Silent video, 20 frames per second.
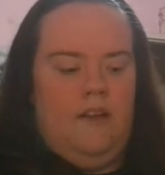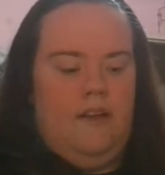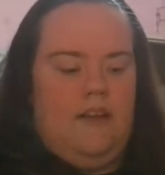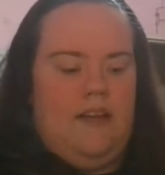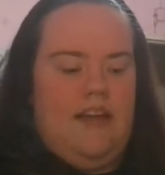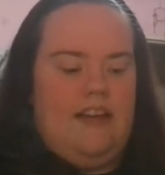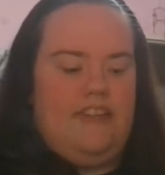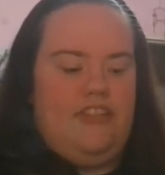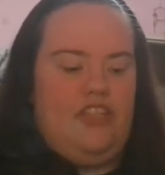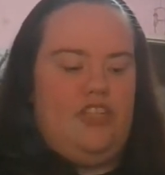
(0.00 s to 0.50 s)

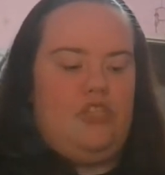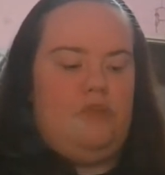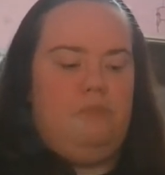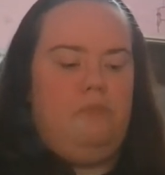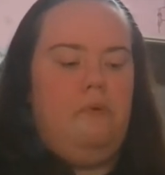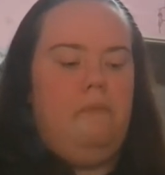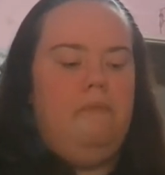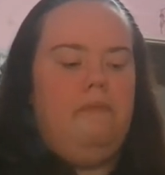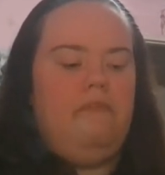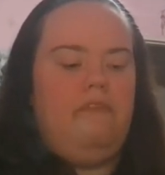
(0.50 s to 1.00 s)
And she
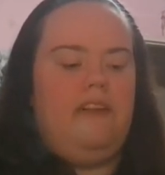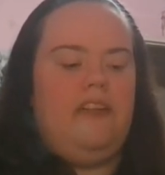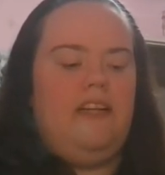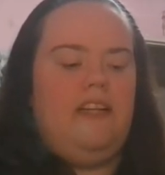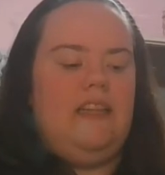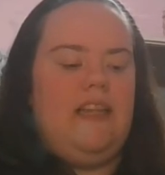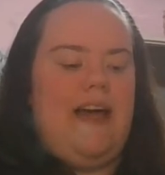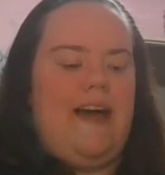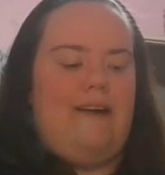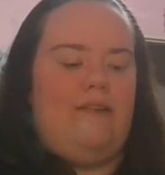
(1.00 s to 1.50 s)
swooped from the
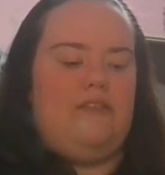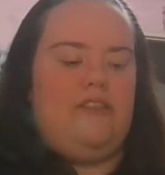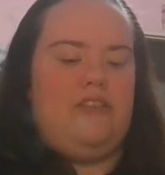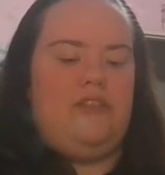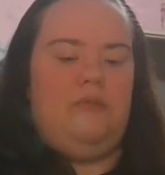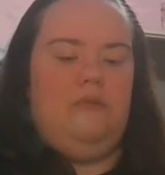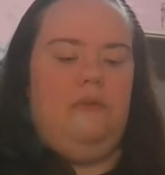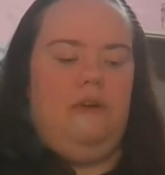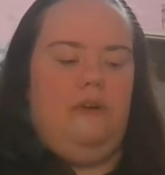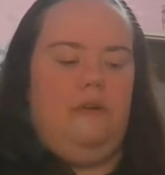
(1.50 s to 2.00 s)
clouds
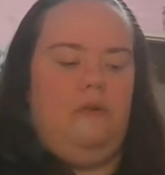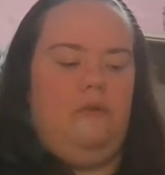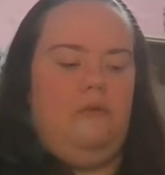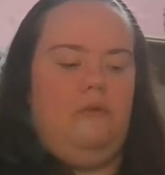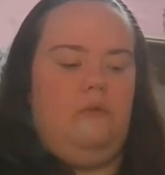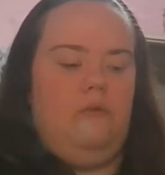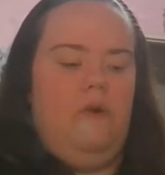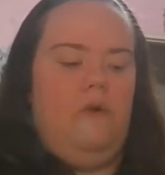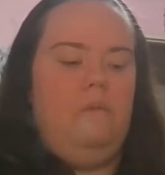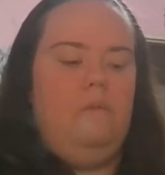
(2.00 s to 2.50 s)
through an
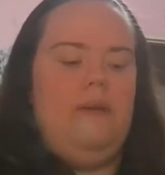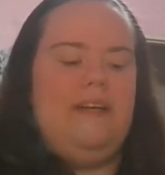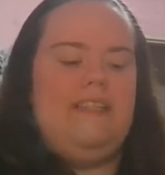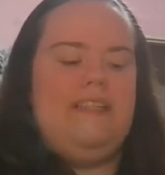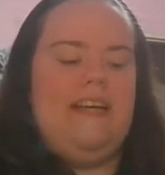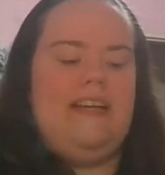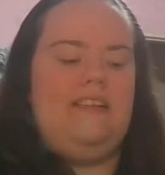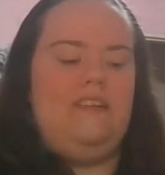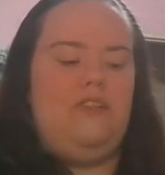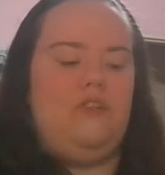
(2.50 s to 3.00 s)
open
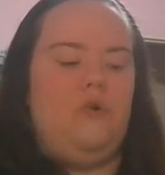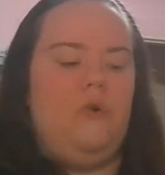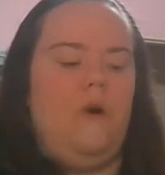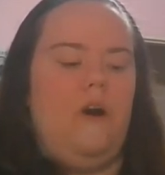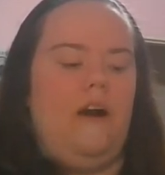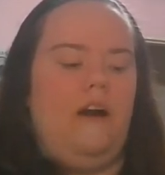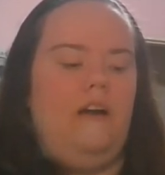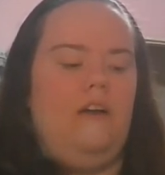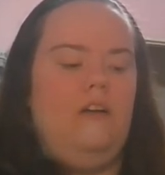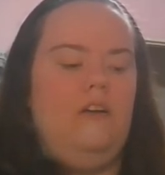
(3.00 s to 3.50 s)
tent
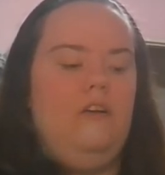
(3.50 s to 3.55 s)
door.